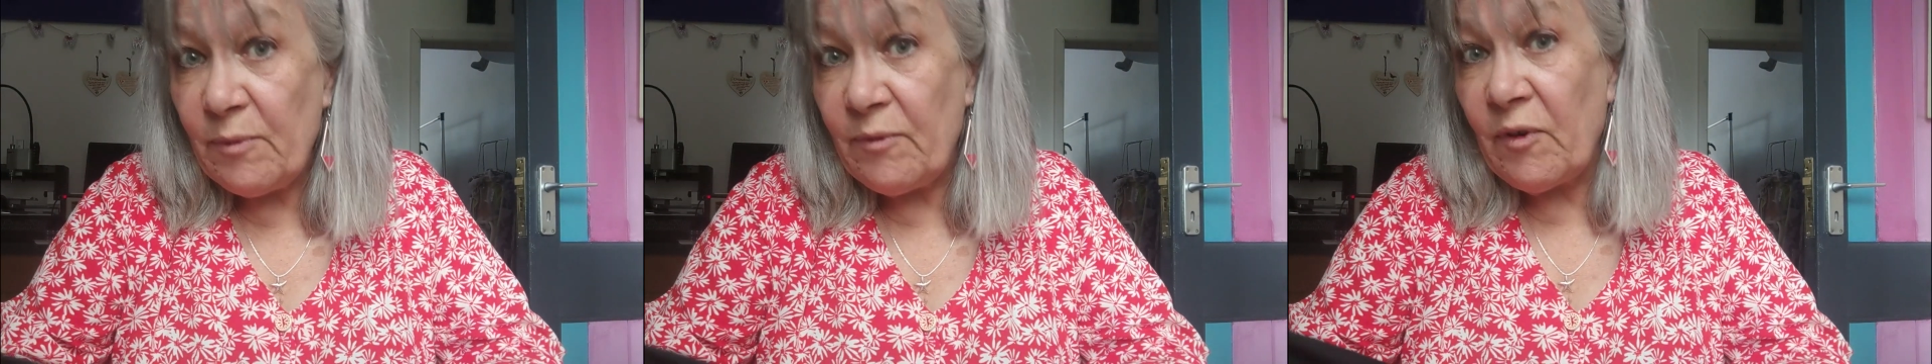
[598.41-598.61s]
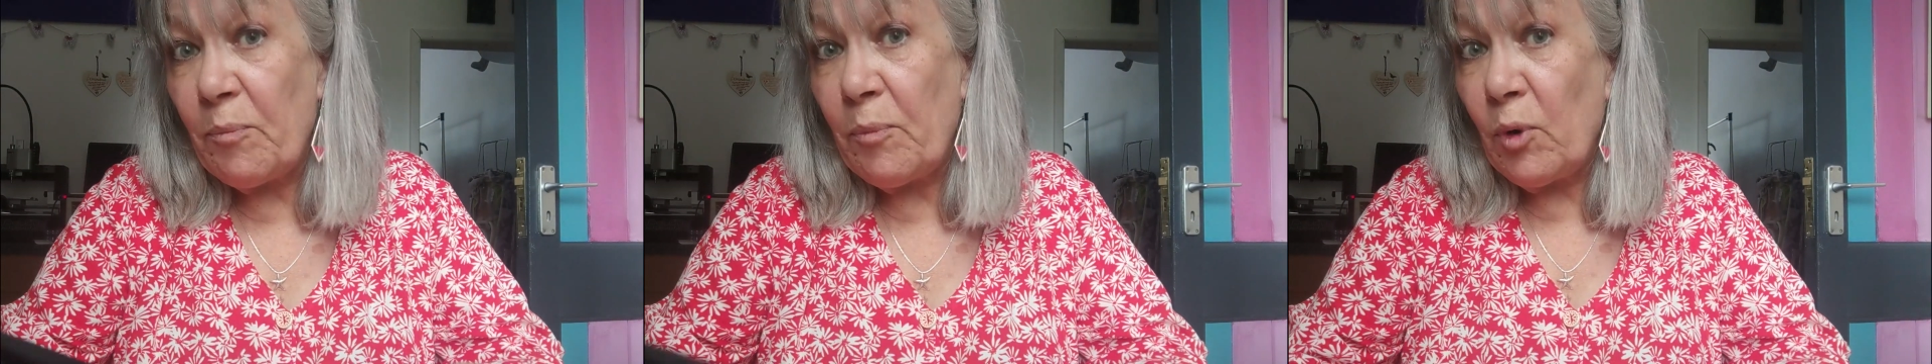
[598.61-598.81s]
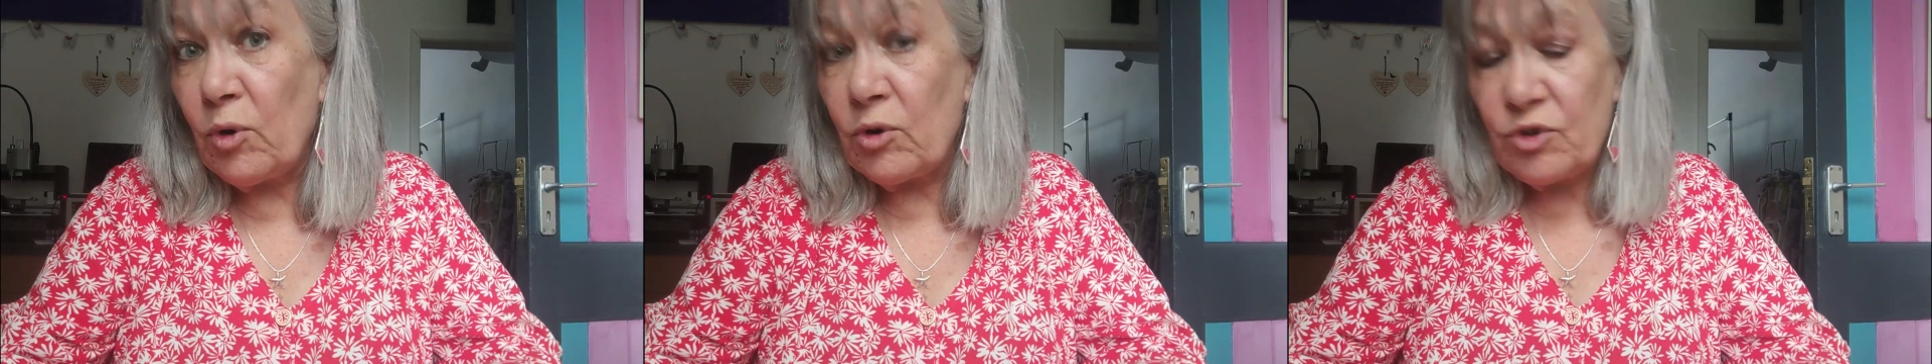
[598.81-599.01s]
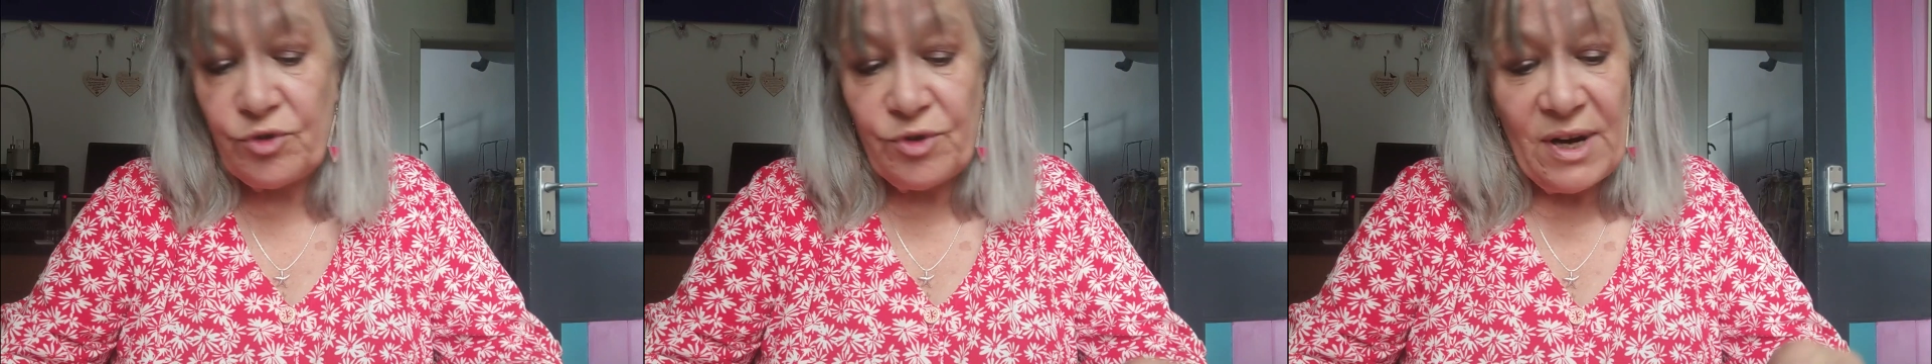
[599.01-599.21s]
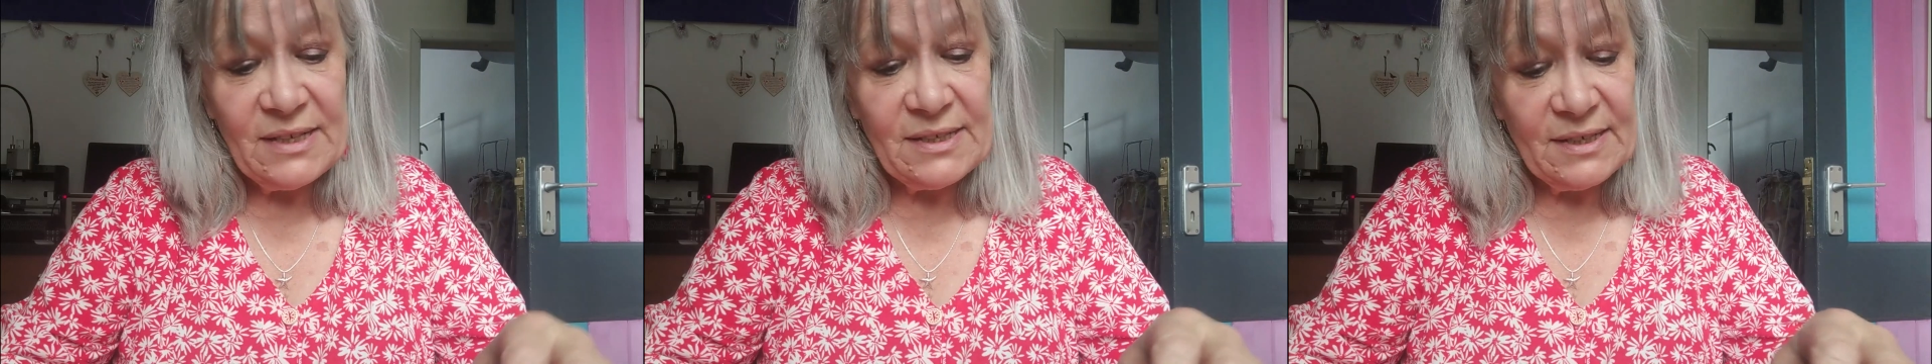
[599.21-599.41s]
of a bought
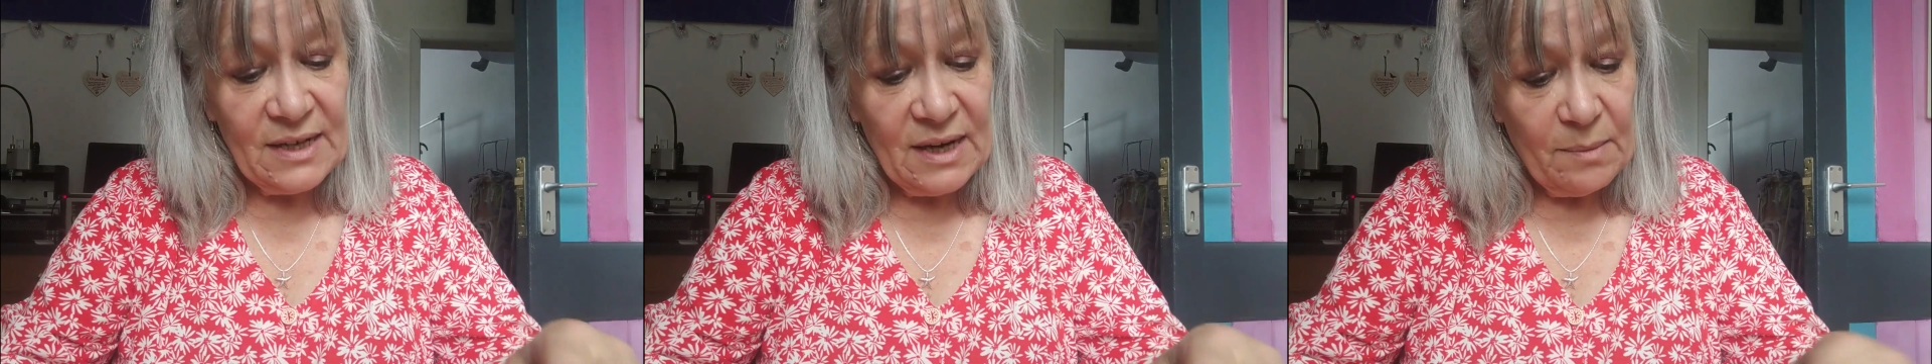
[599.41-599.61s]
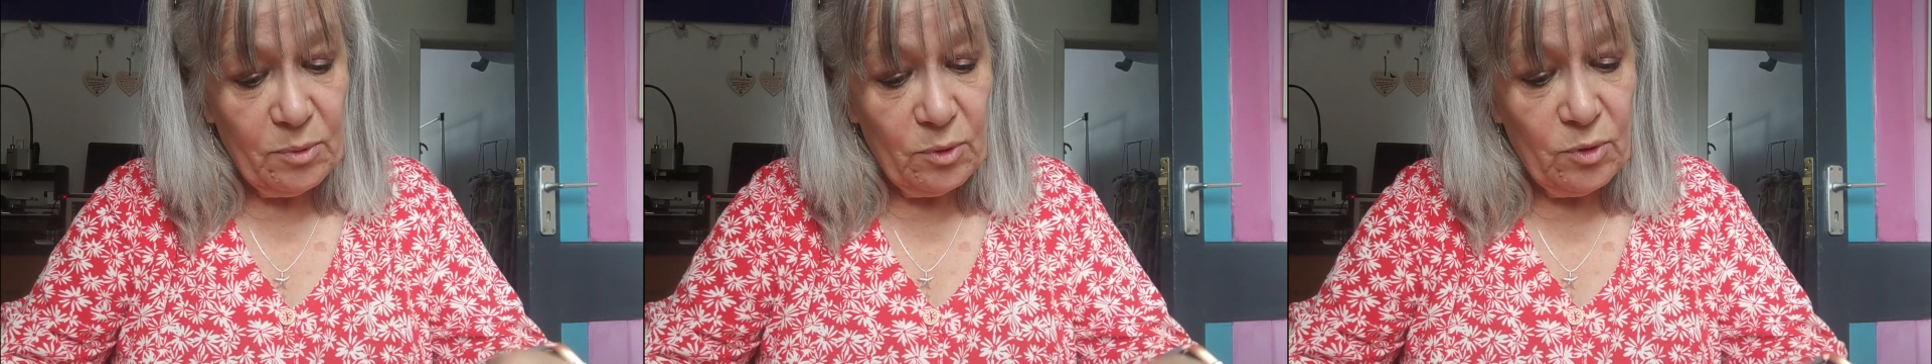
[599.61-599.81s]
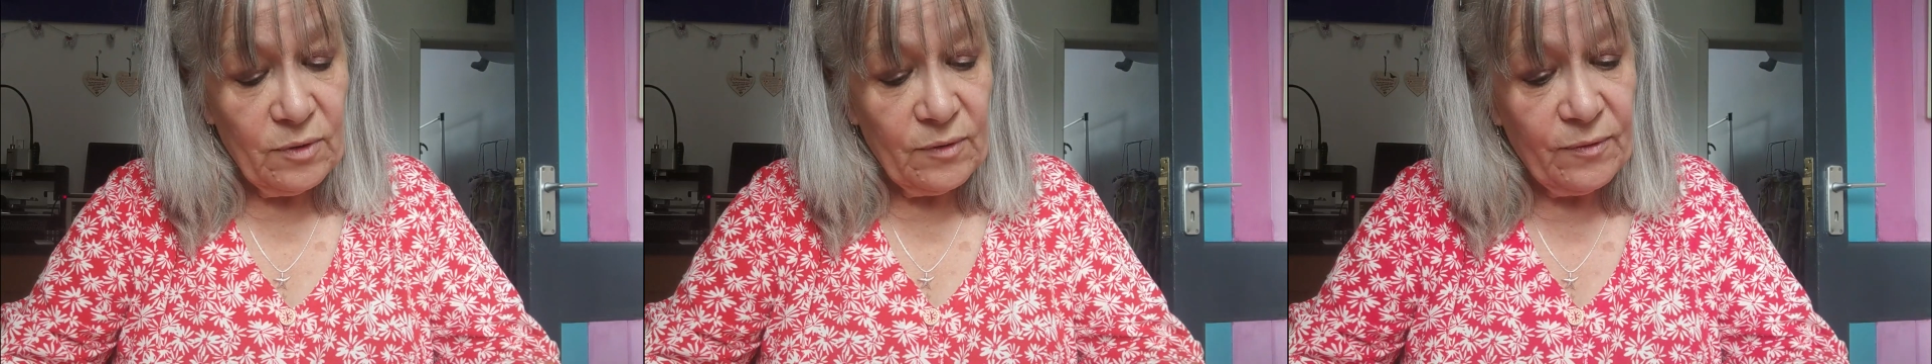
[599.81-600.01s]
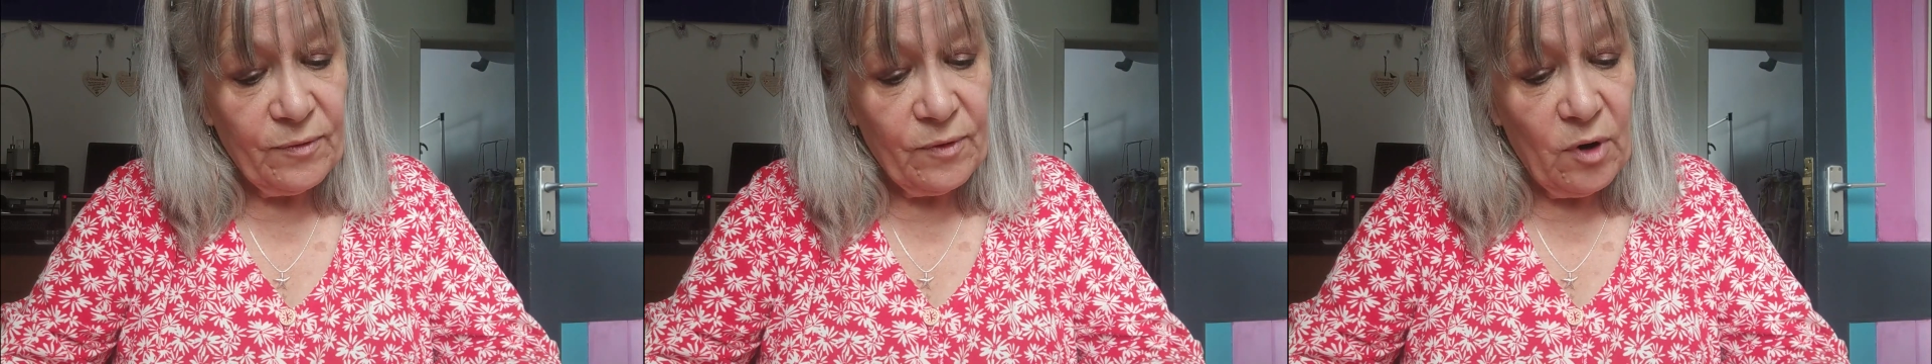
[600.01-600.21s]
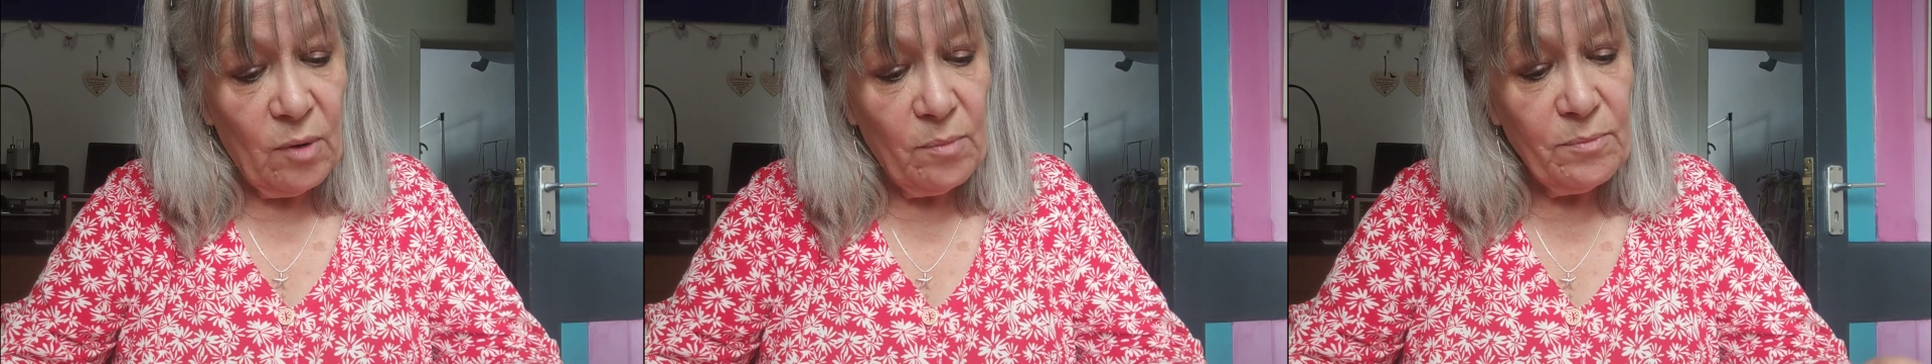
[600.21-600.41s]
dress that I bought
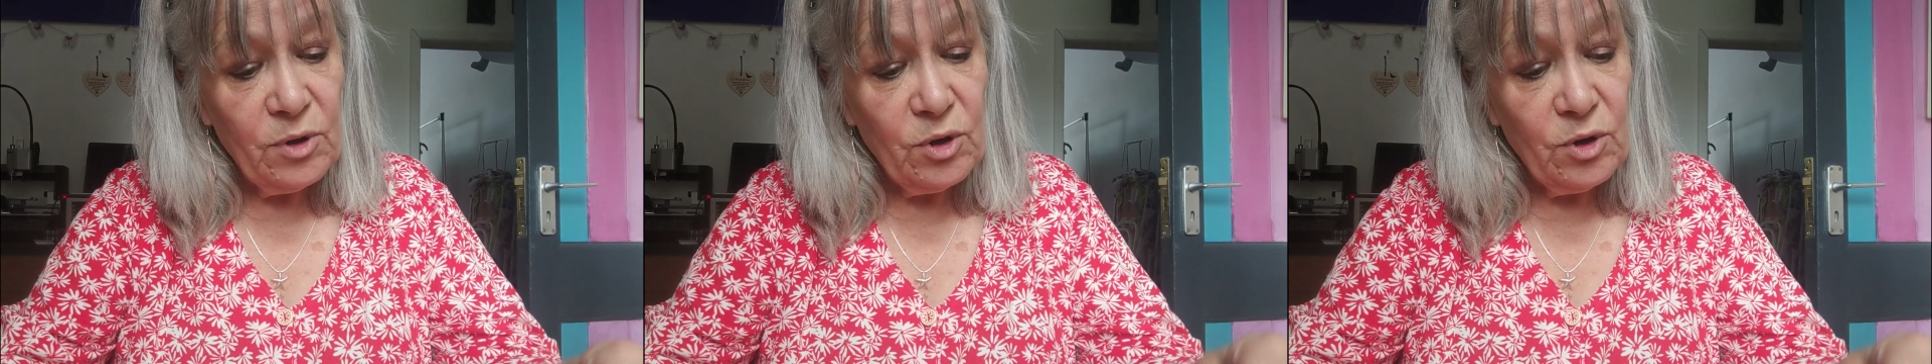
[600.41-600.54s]
from